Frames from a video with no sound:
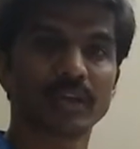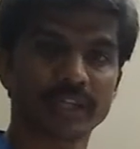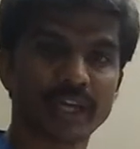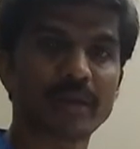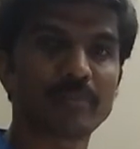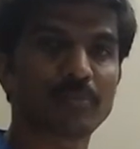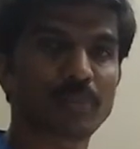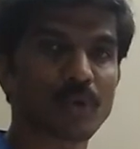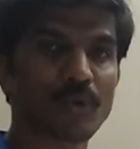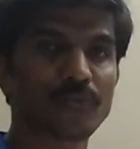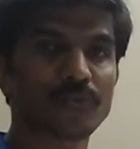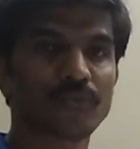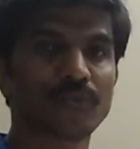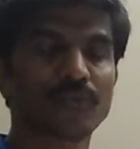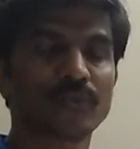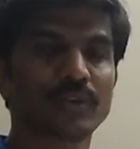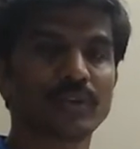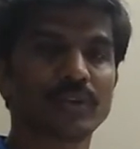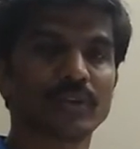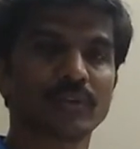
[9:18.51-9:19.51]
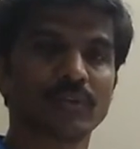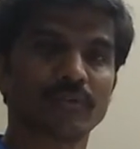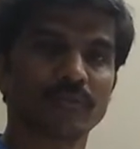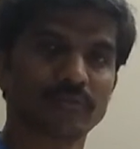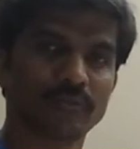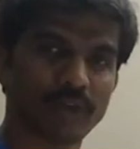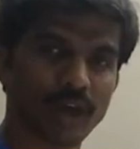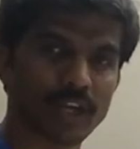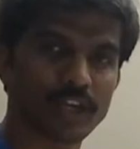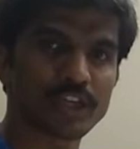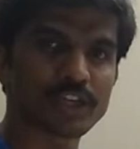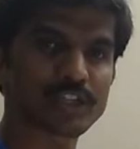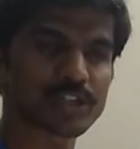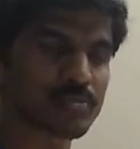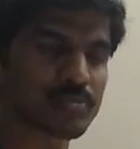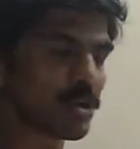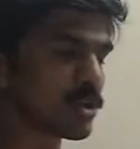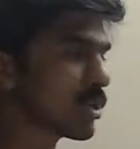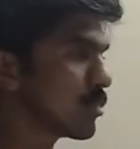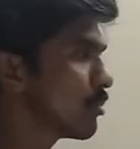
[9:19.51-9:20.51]
type of
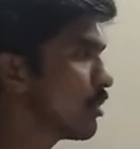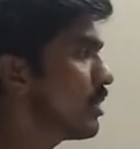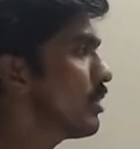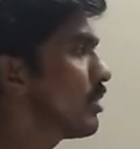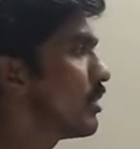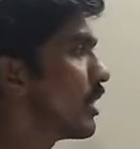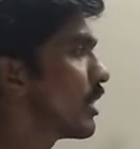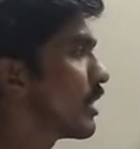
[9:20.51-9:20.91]
valuation multiple,